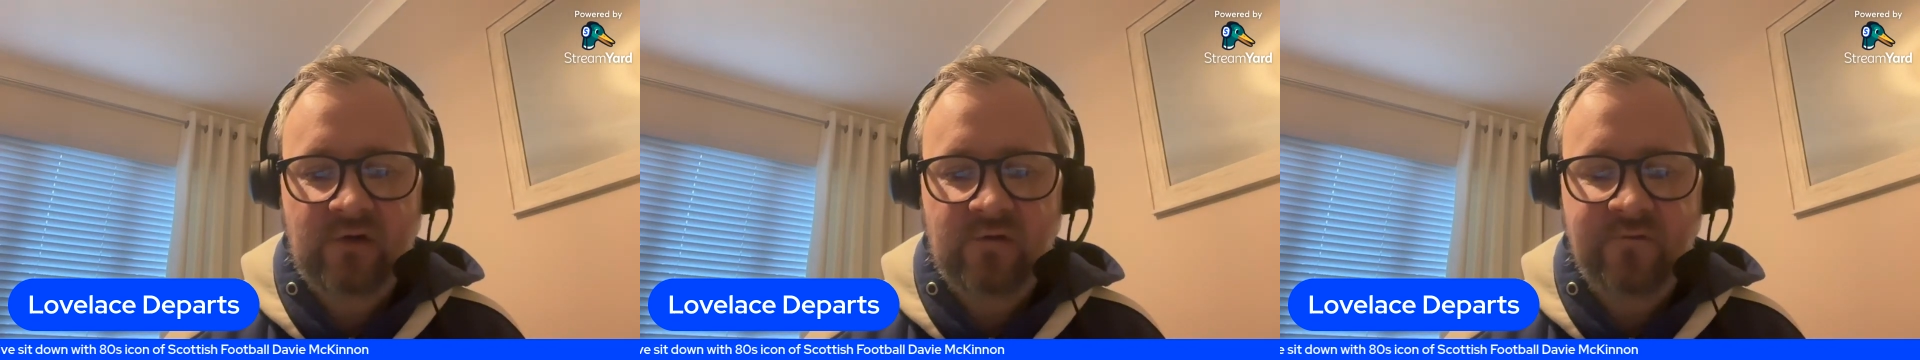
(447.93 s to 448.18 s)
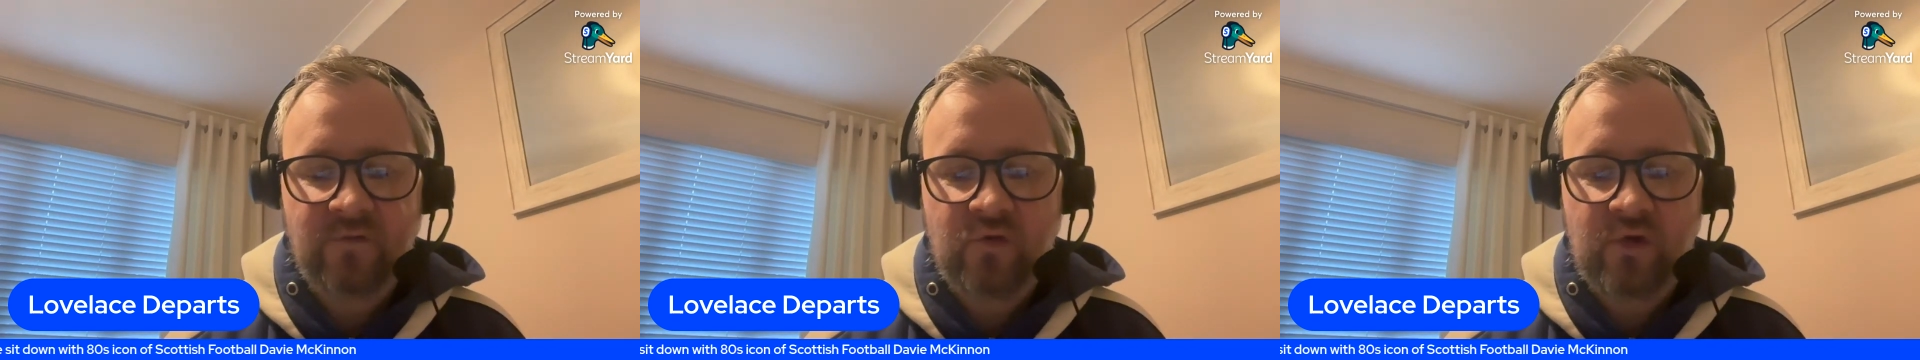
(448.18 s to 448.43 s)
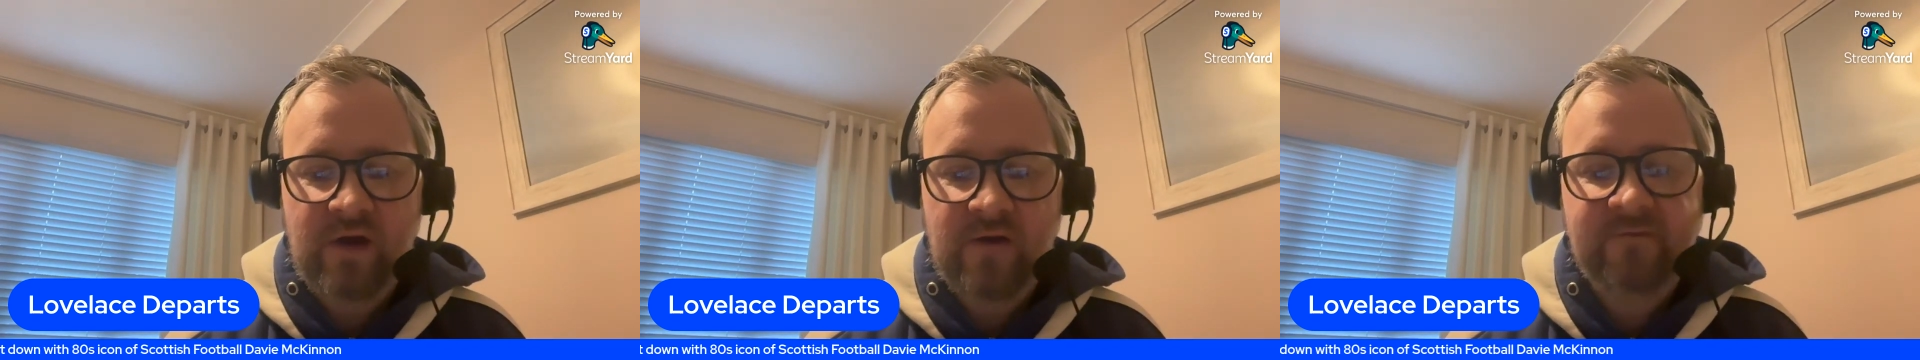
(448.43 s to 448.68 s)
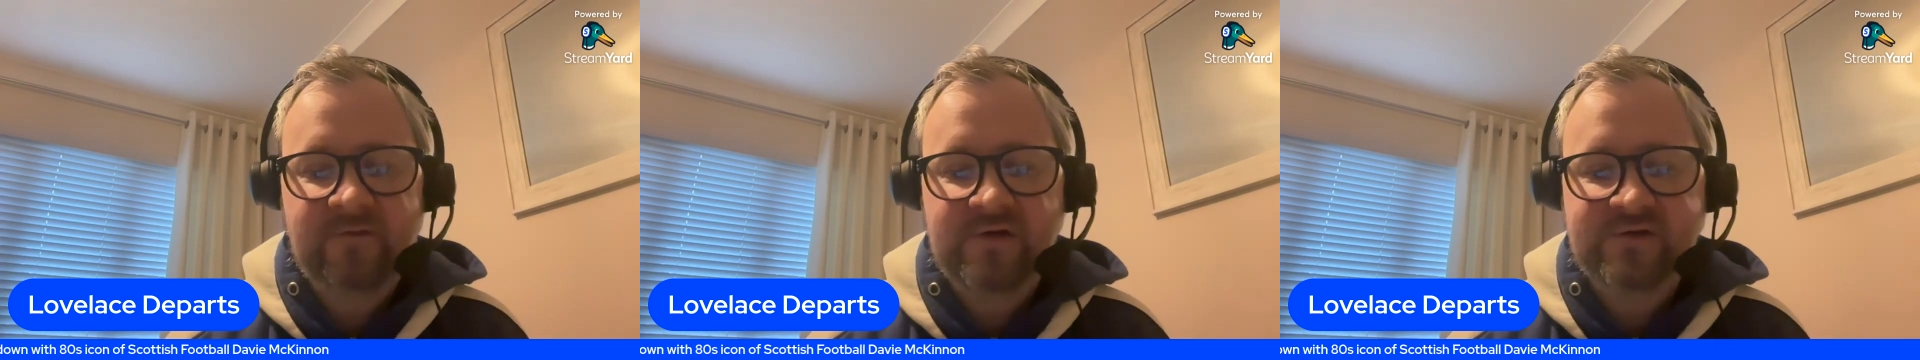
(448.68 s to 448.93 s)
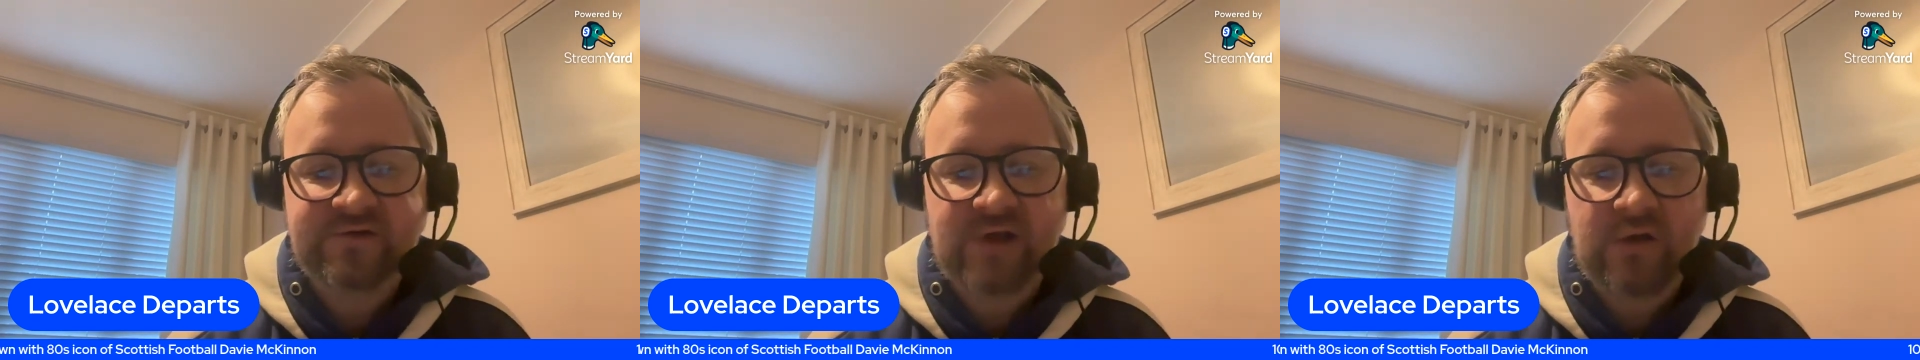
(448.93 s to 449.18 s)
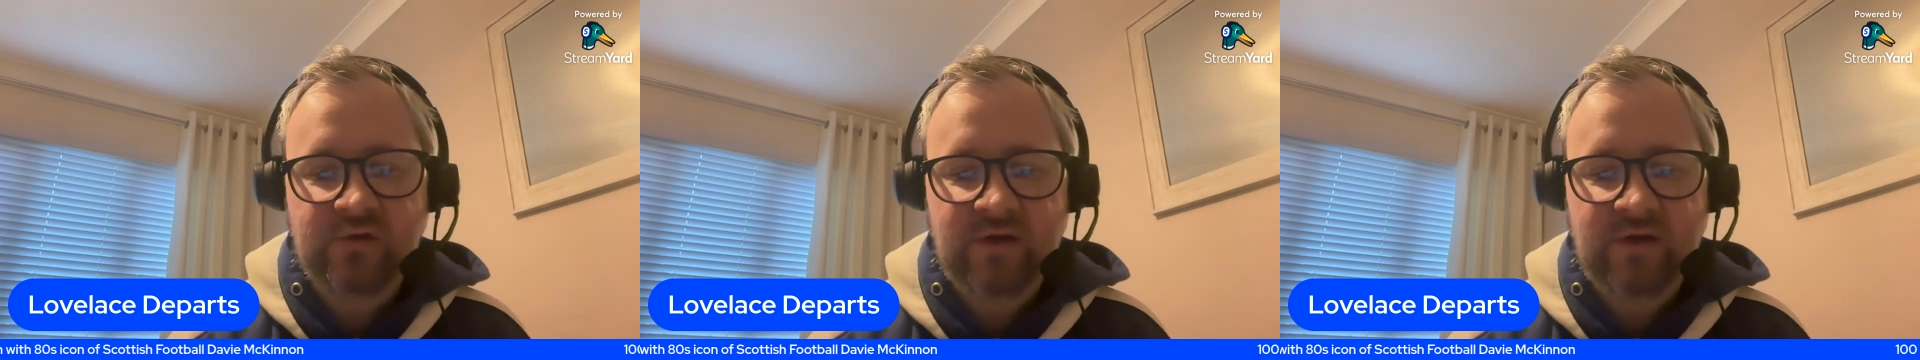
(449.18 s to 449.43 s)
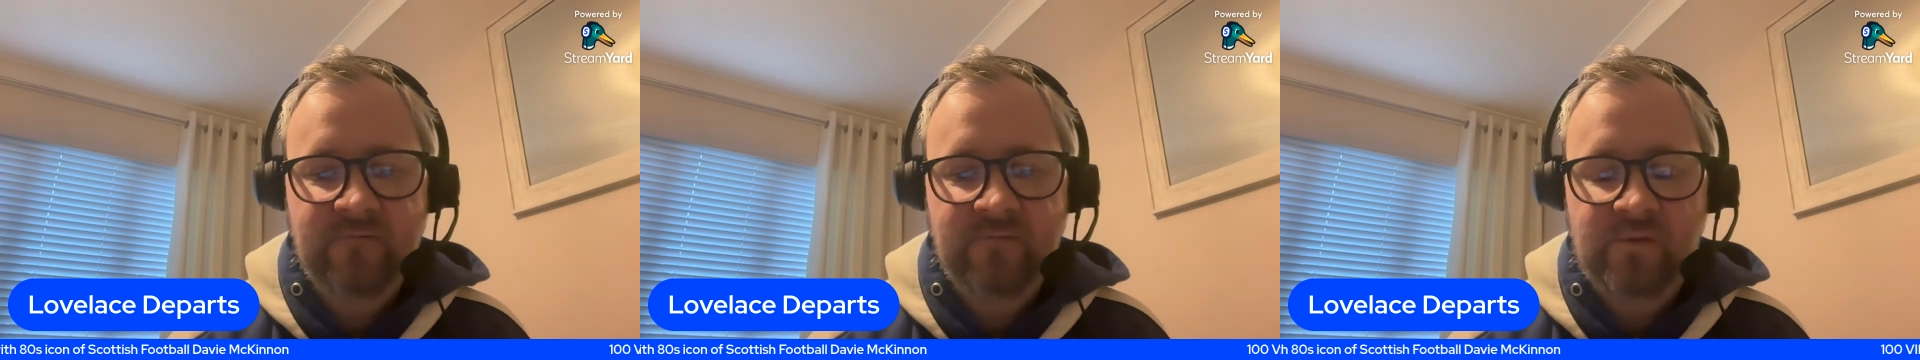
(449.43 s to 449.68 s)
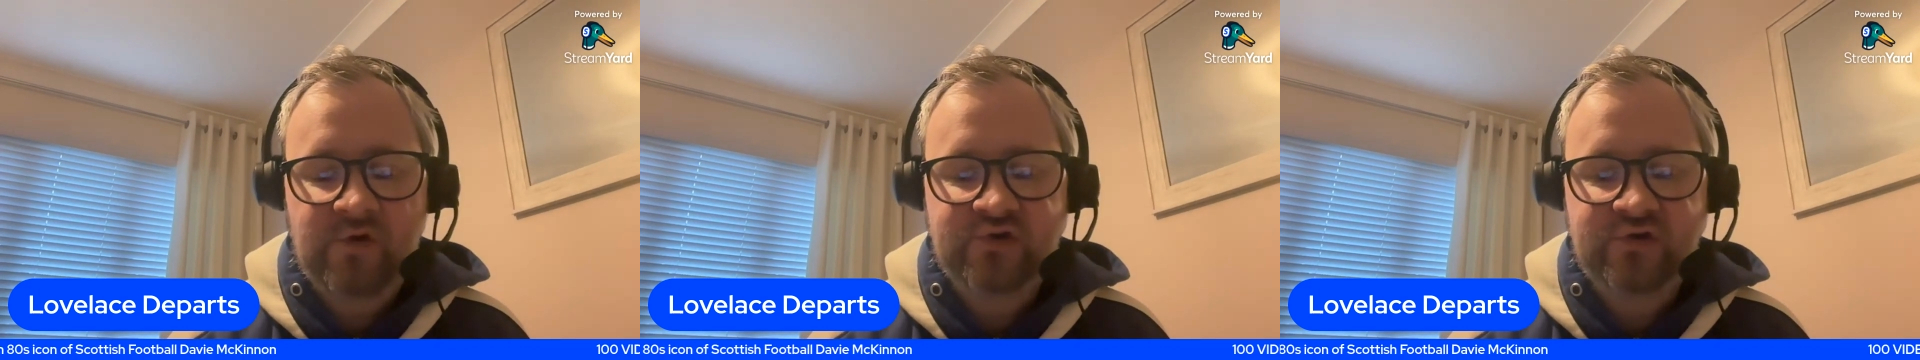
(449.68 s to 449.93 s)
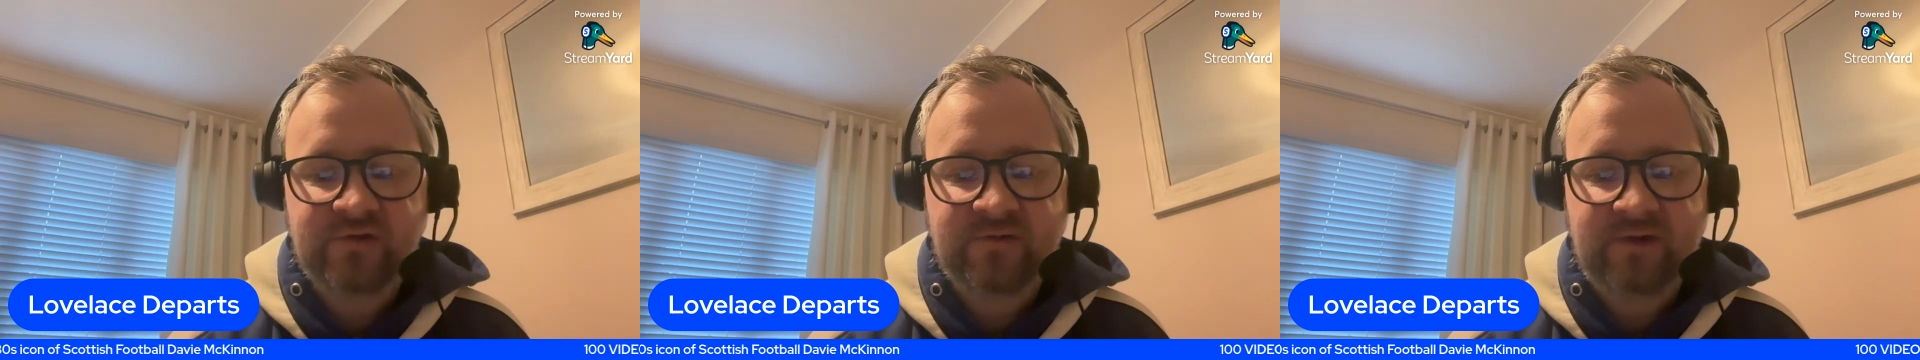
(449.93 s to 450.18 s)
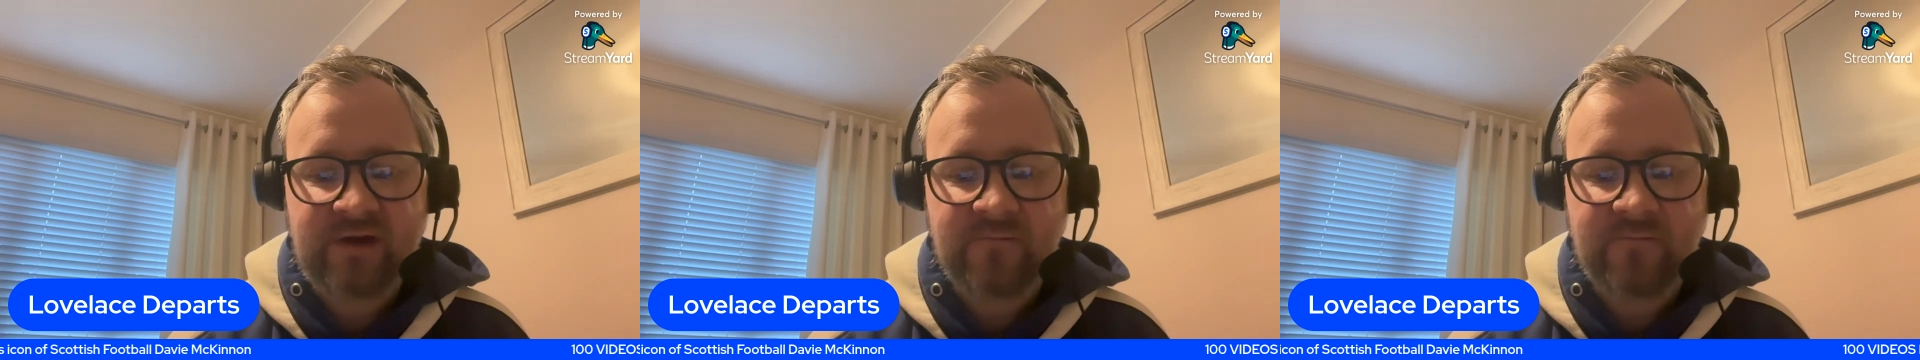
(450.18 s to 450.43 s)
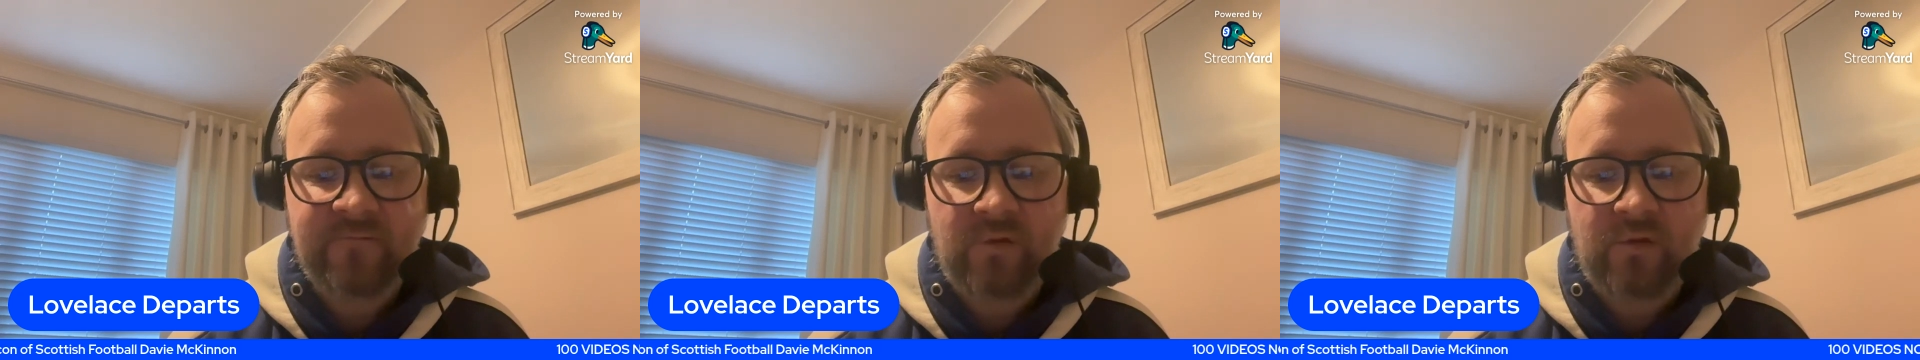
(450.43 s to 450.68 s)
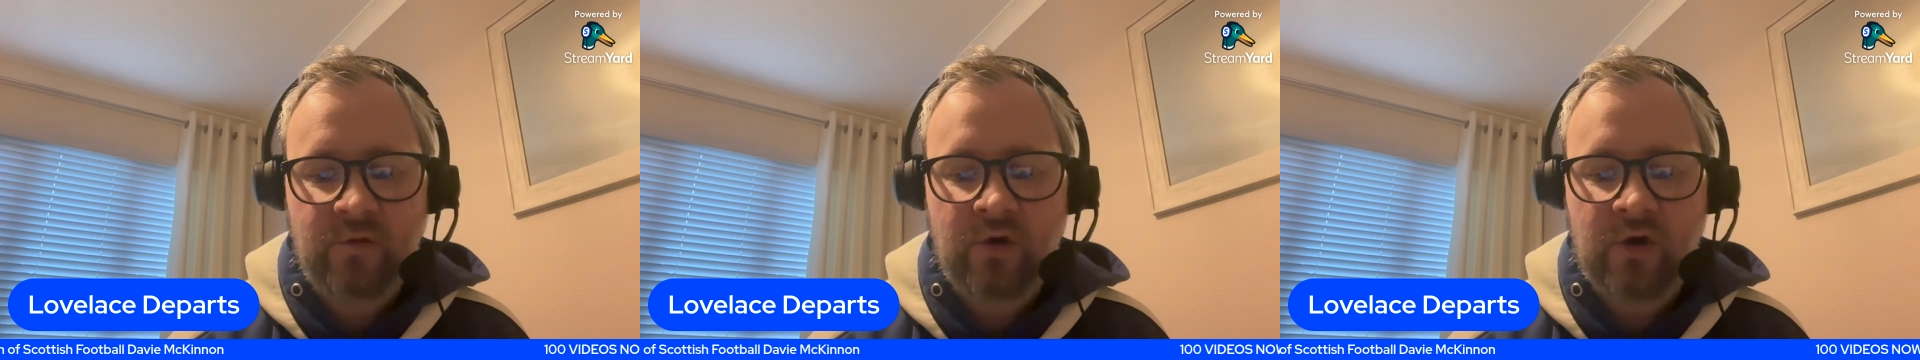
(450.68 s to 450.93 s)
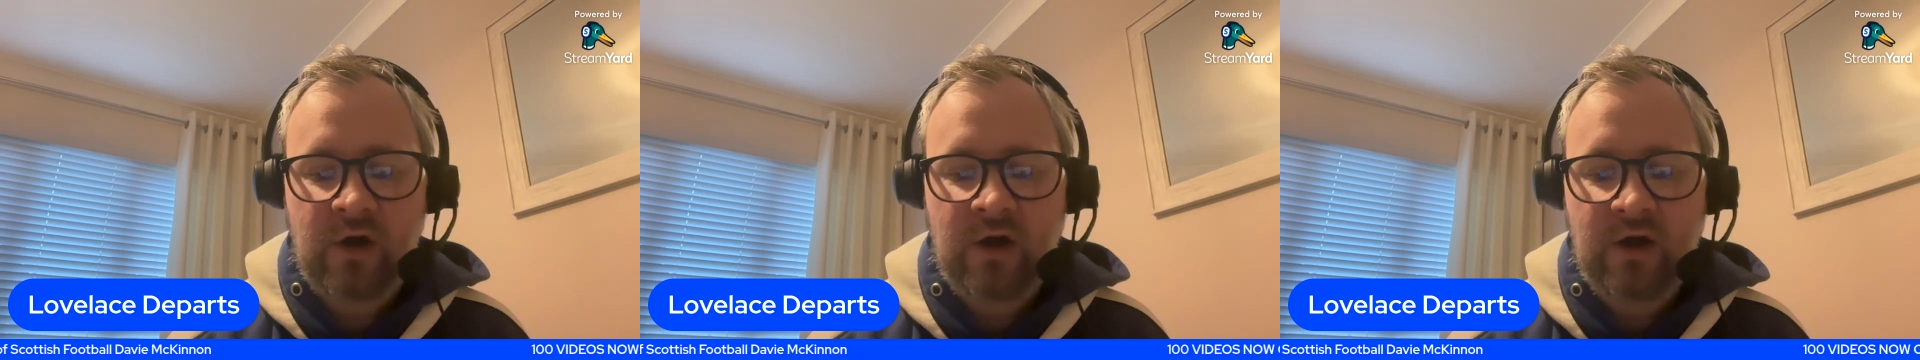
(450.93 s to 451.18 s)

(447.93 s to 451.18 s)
although it does now give the opportunity for